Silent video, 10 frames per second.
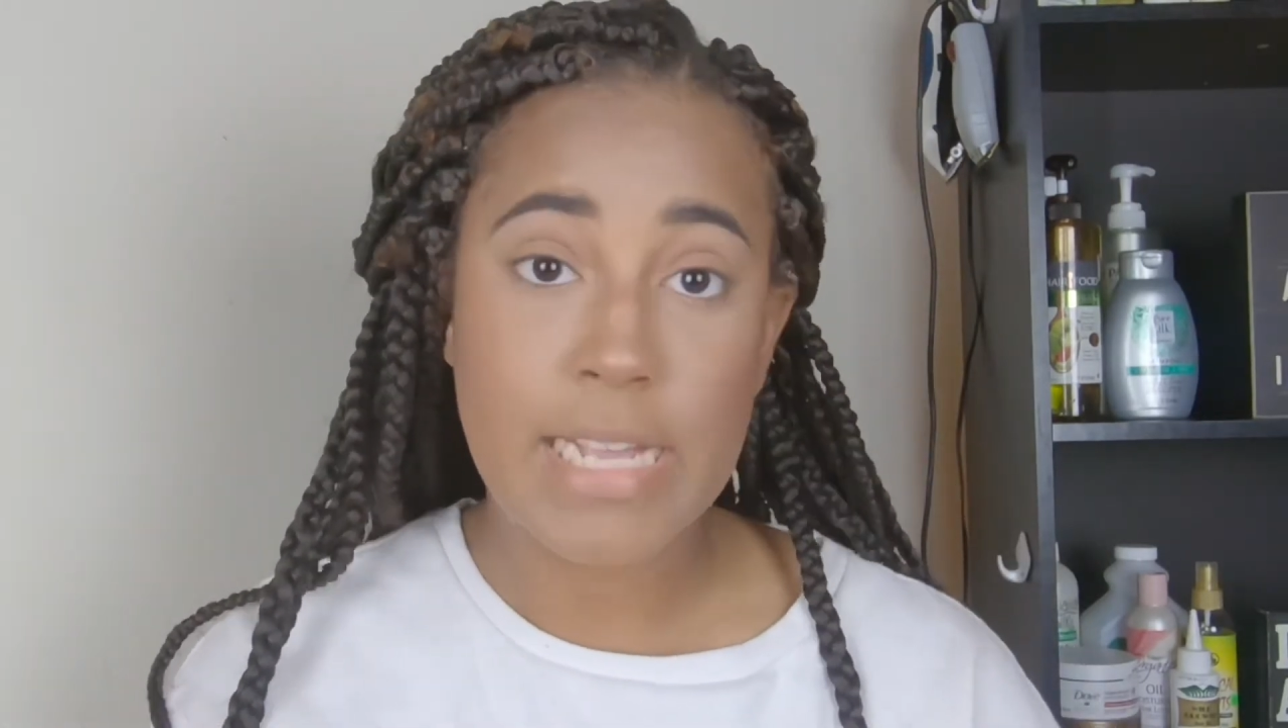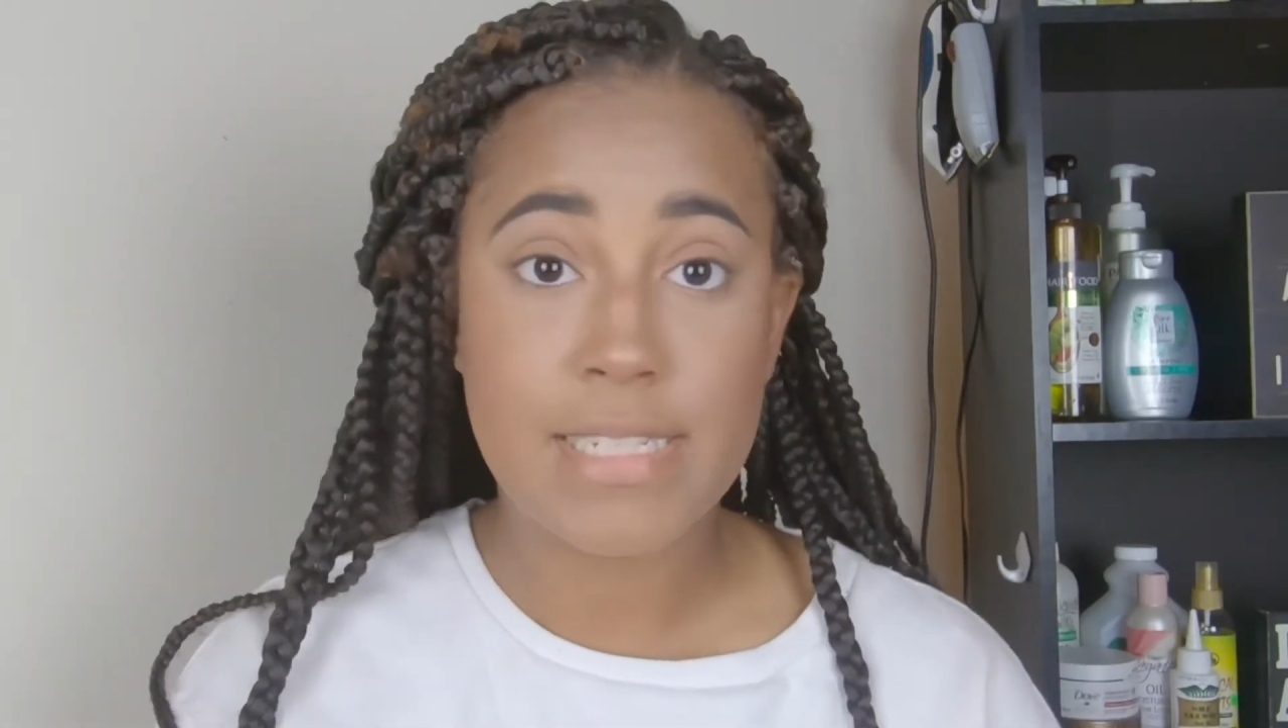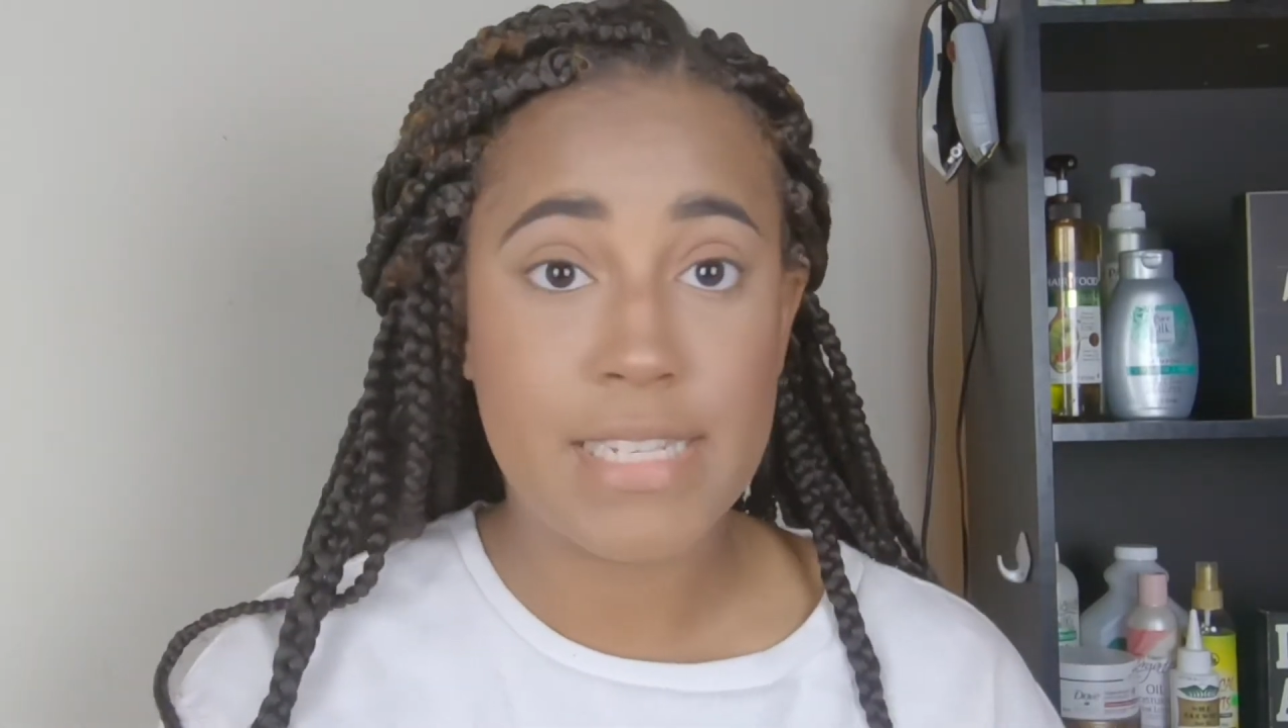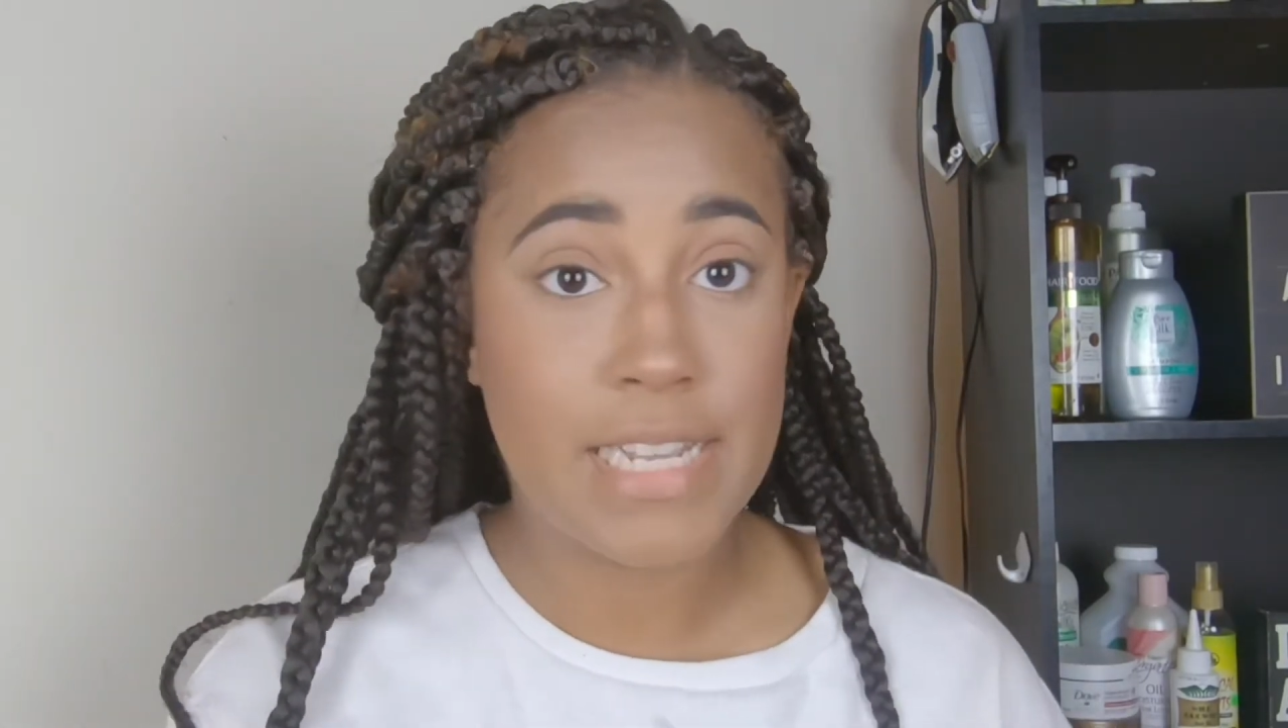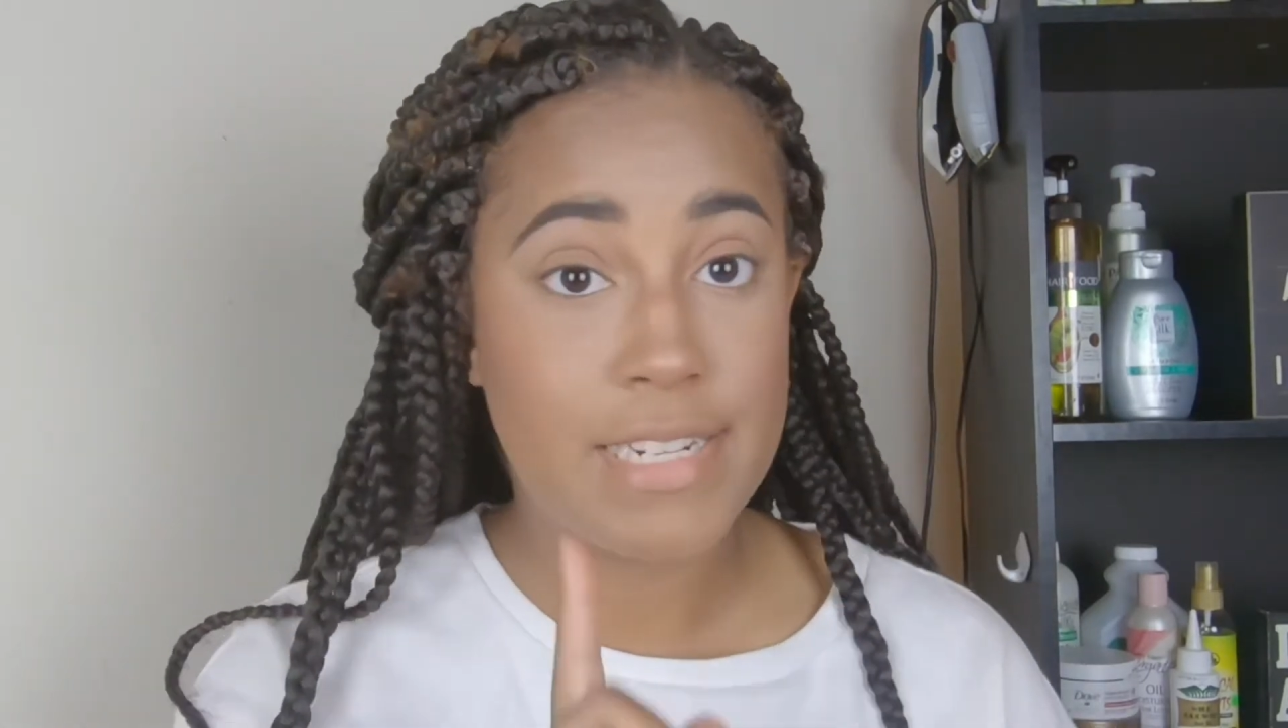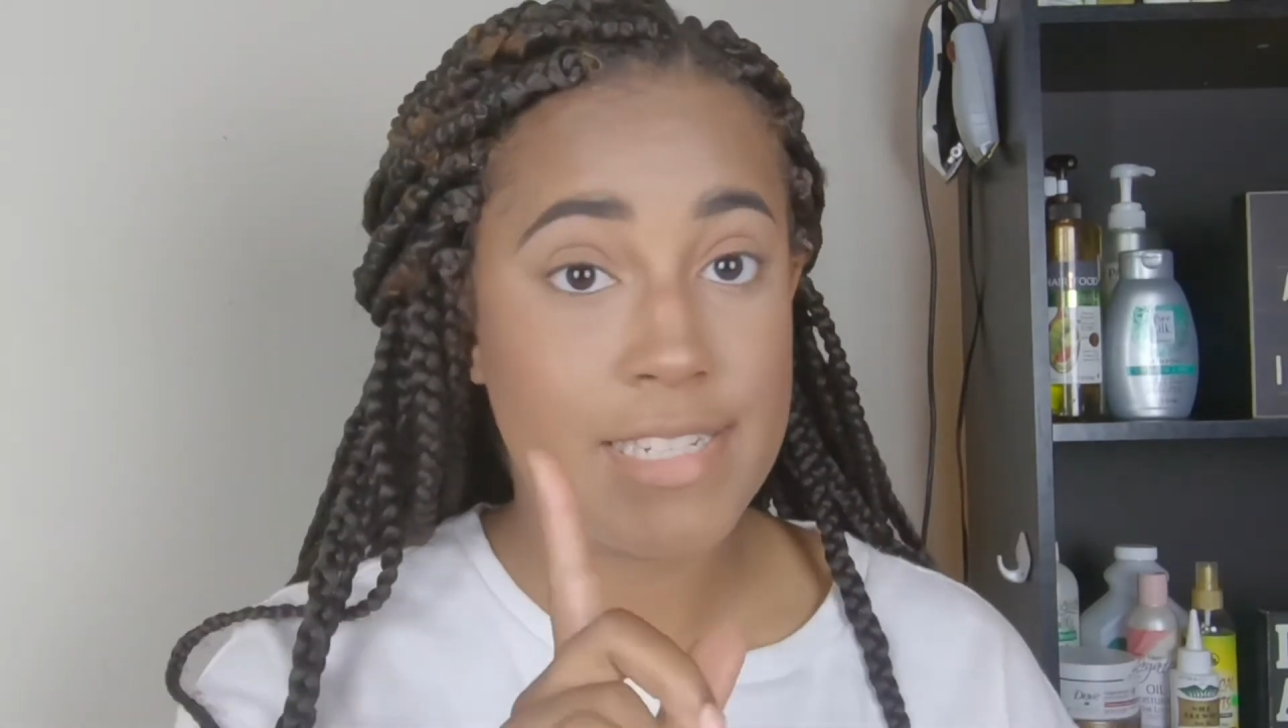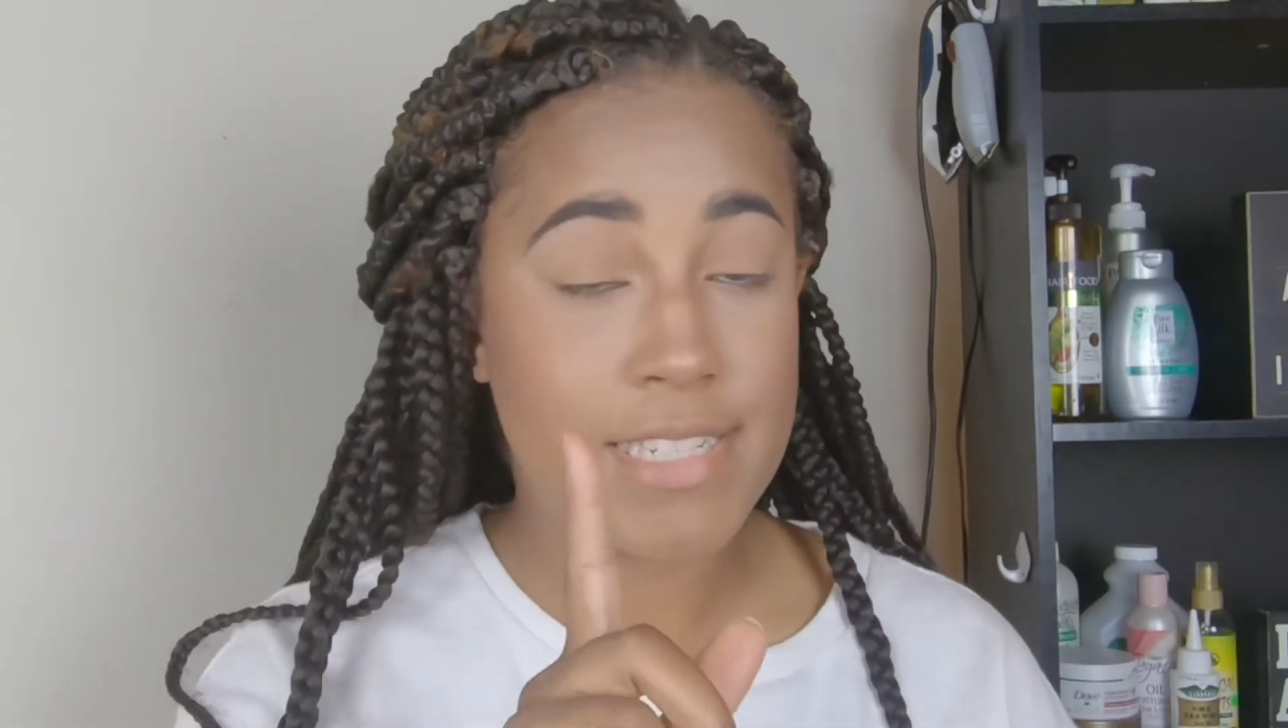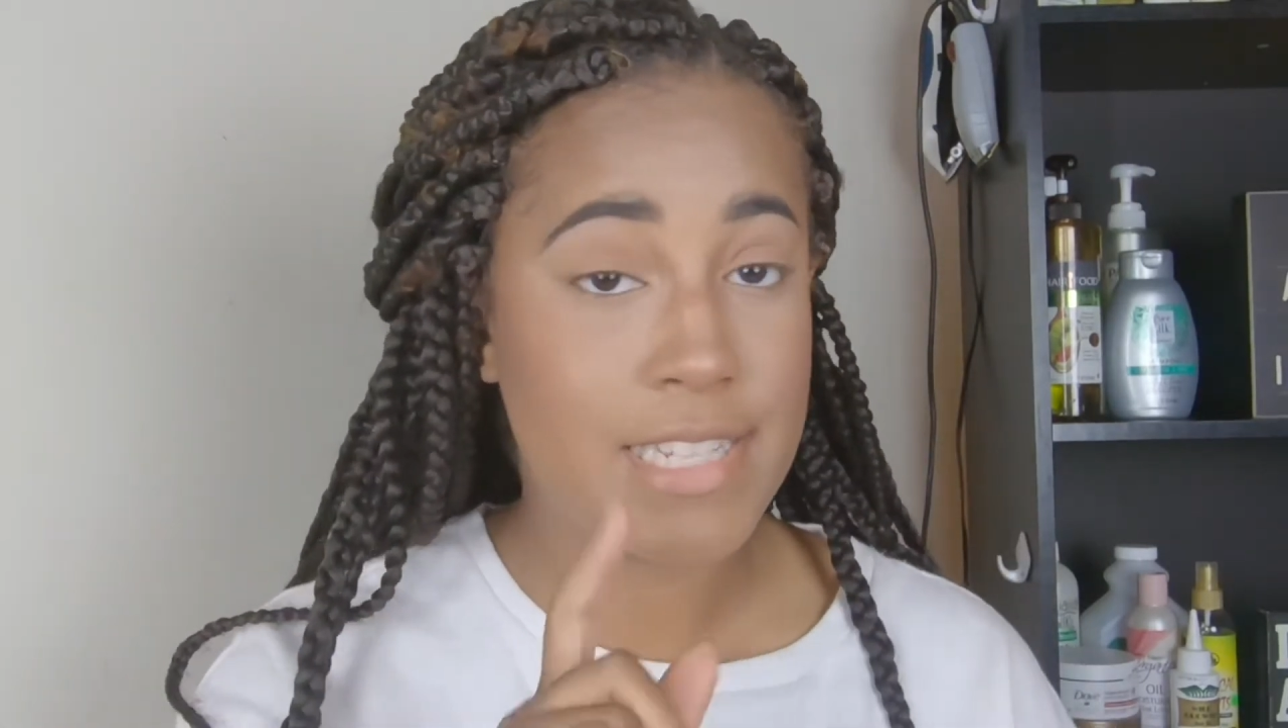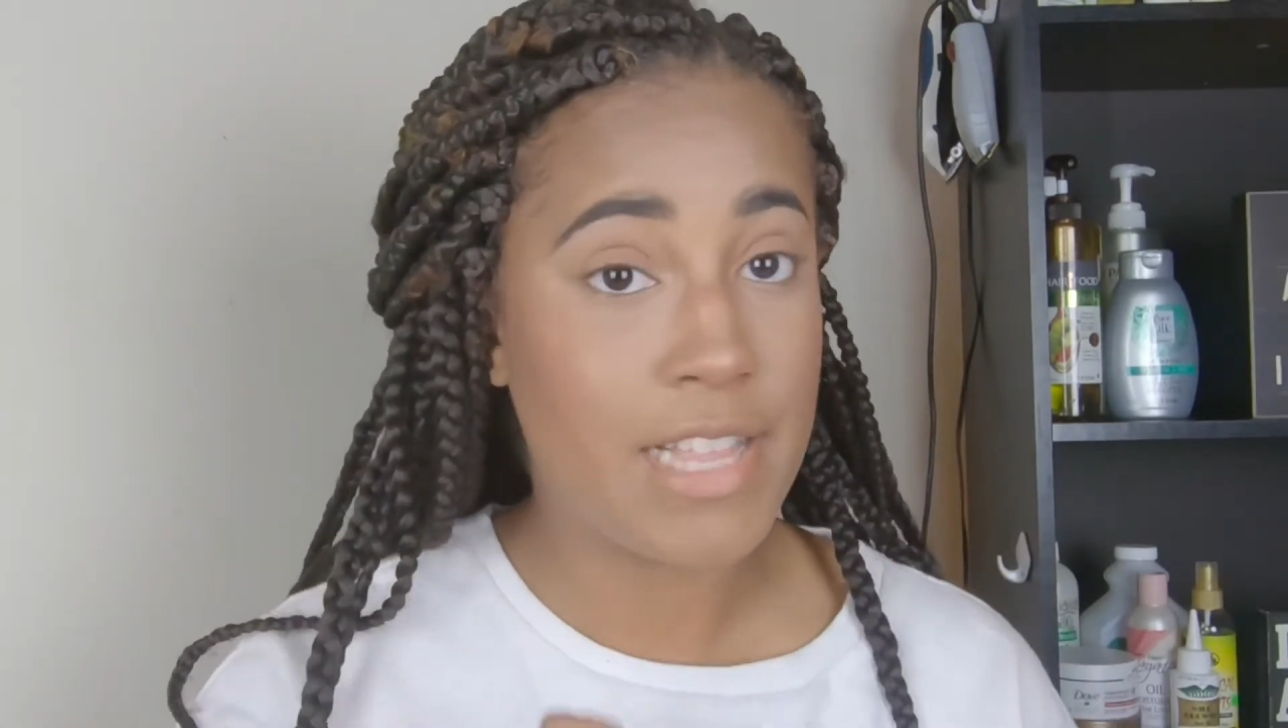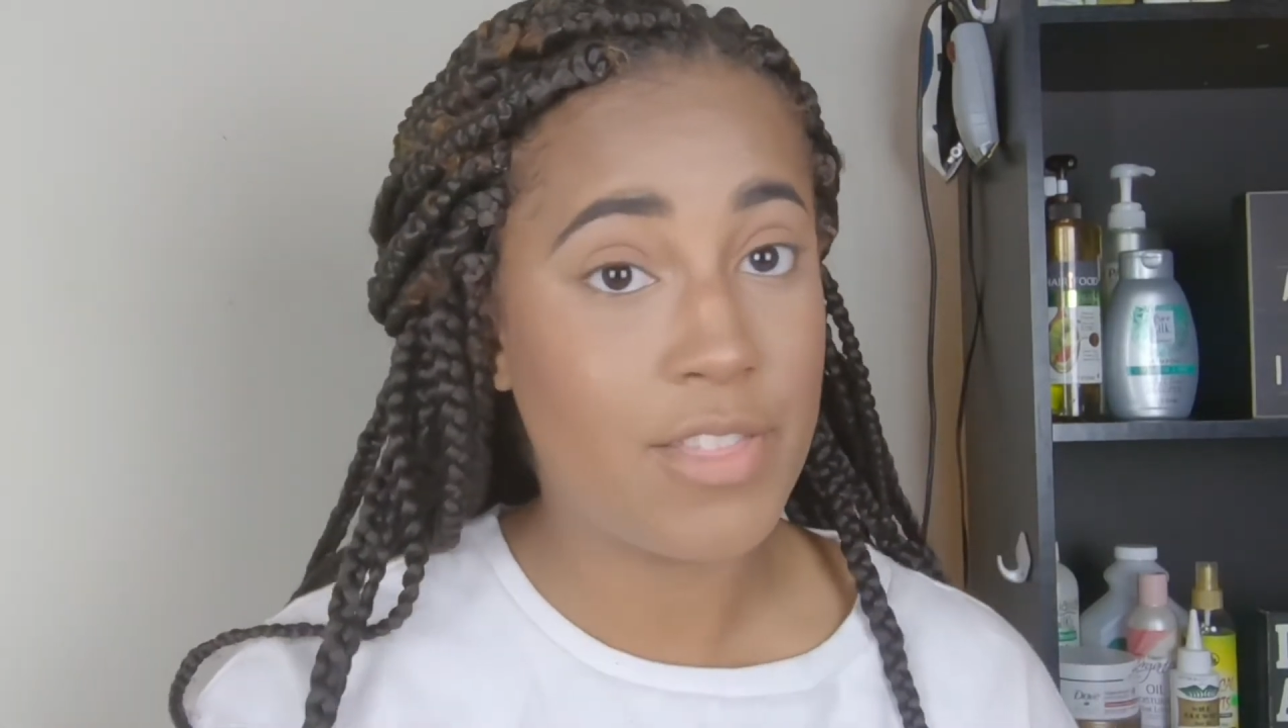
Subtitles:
said set